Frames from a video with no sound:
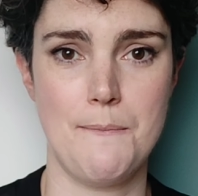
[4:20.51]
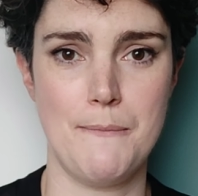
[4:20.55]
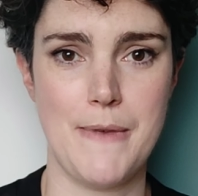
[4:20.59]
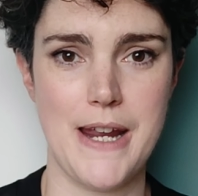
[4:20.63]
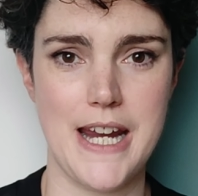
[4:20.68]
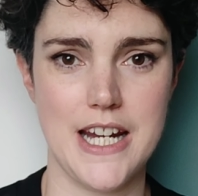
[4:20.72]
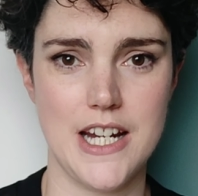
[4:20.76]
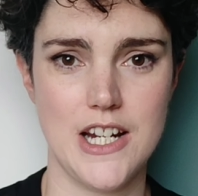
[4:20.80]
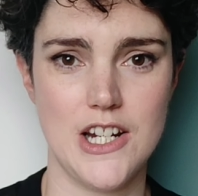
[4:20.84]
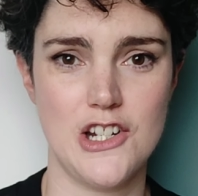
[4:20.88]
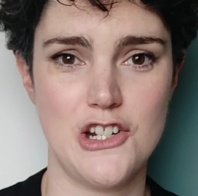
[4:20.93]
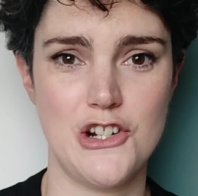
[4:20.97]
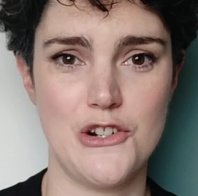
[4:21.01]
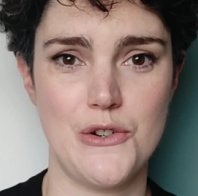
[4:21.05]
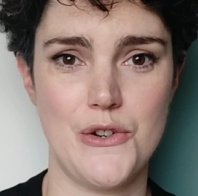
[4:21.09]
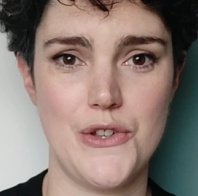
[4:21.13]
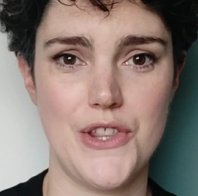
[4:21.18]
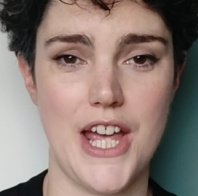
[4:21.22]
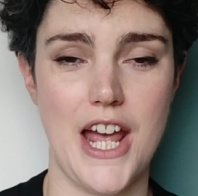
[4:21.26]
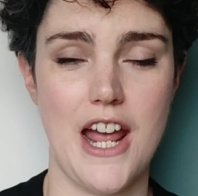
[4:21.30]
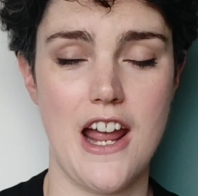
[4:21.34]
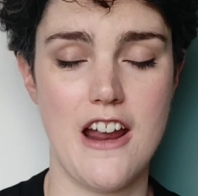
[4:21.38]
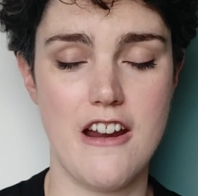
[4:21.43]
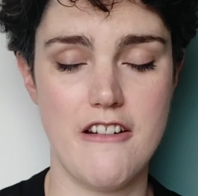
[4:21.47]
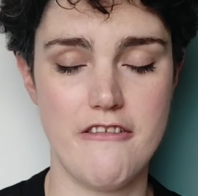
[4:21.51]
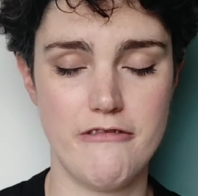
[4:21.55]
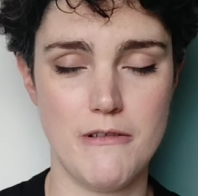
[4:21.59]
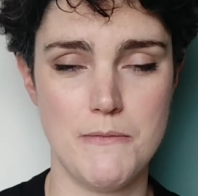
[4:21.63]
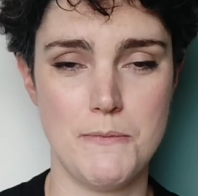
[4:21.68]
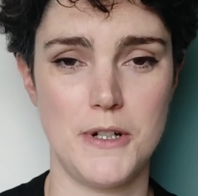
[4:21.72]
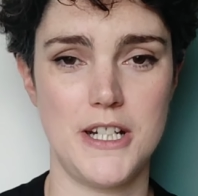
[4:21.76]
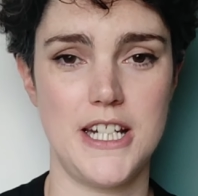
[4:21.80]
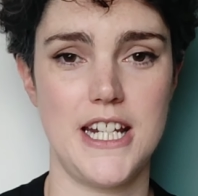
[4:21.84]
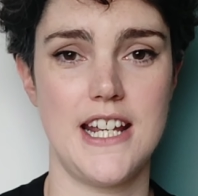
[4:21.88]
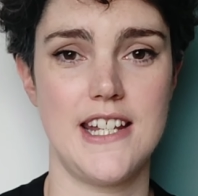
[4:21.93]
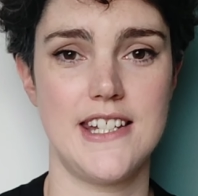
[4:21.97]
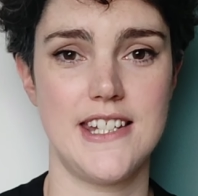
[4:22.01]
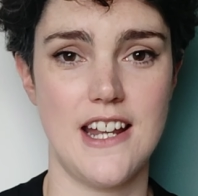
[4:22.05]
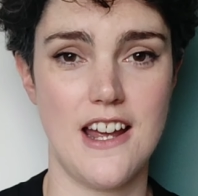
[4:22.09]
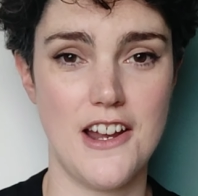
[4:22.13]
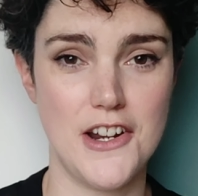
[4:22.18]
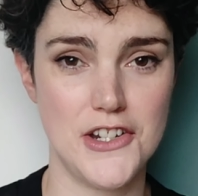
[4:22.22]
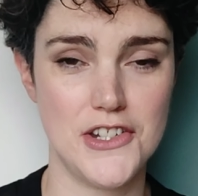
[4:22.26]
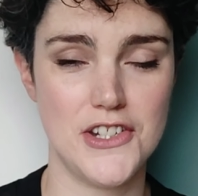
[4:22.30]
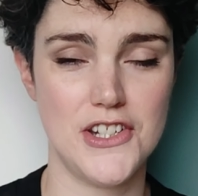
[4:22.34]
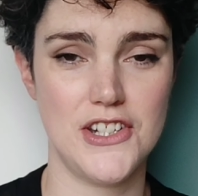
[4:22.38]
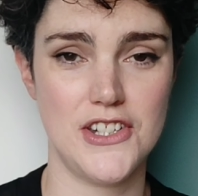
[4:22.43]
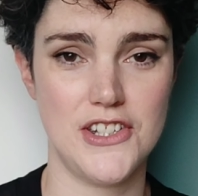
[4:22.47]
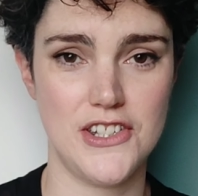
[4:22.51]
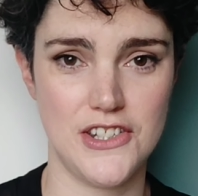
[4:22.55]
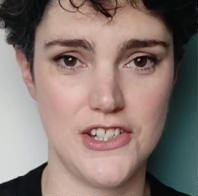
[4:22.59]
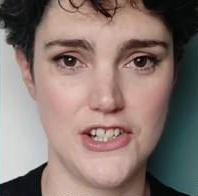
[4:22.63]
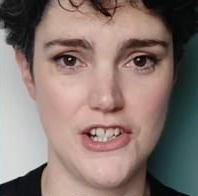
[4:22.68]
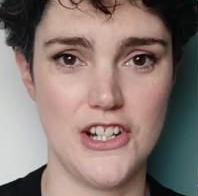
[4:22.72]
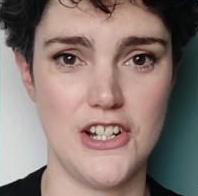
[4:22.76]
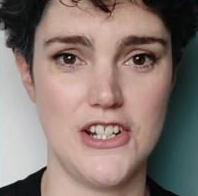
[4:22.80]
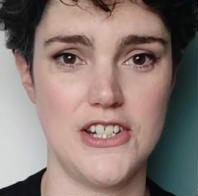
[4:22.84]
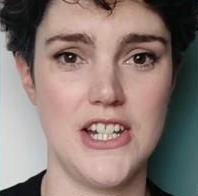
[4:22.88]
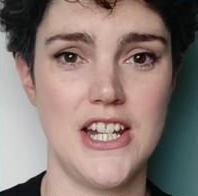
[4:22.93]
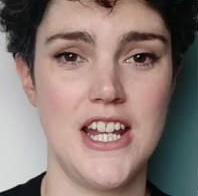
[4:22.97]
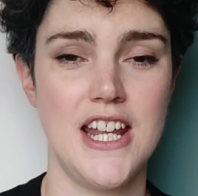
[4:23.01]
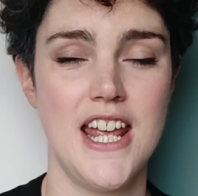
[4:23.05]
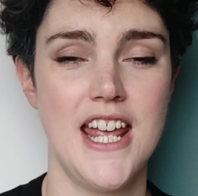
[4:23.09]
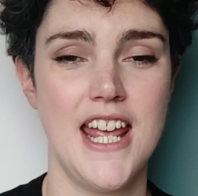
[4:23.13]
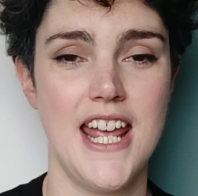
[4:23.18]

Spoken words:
make sure that everybody has understood